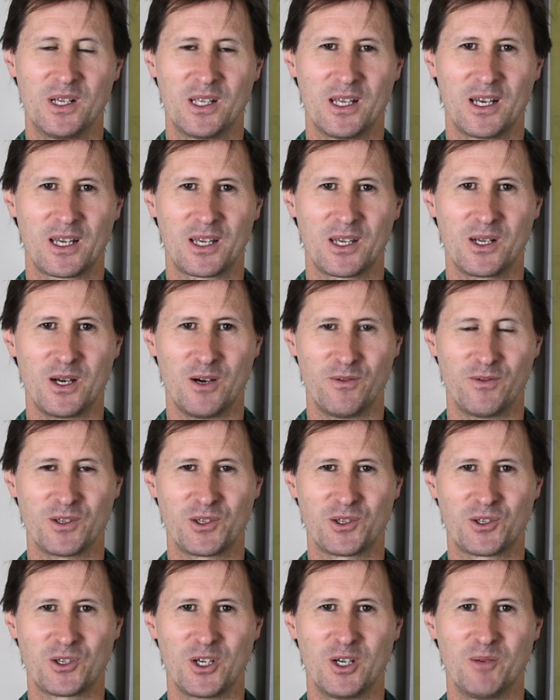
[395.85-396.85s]
like an
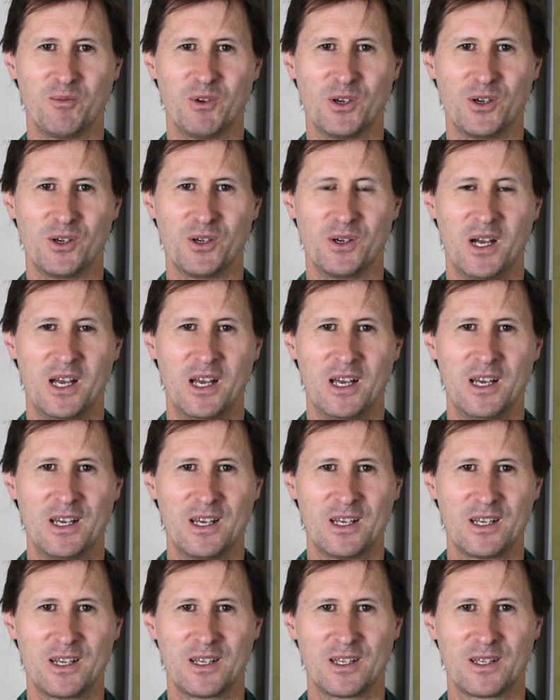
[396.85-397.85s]
office job or
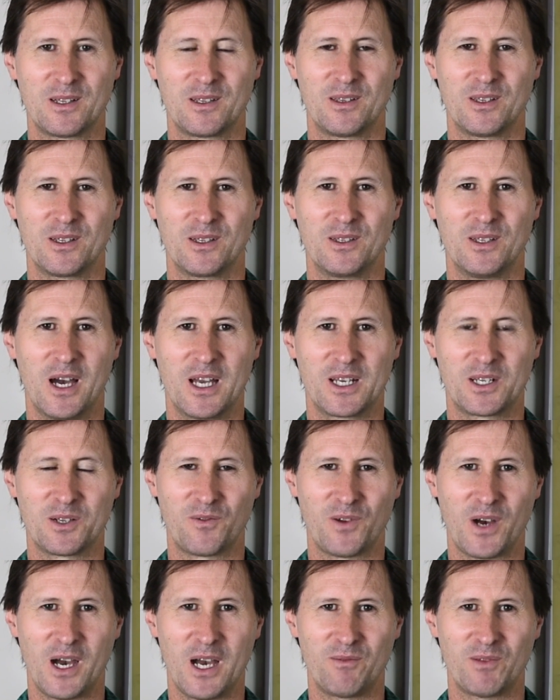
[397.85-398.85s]
the
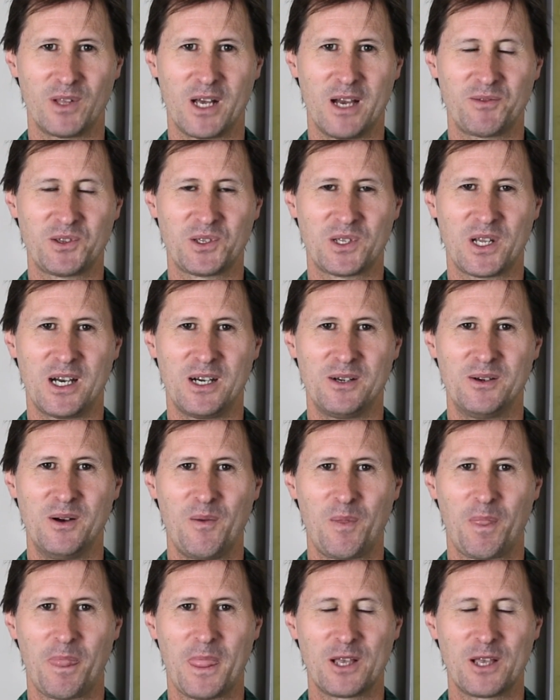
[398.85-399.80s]
9-to-5 lifestyle.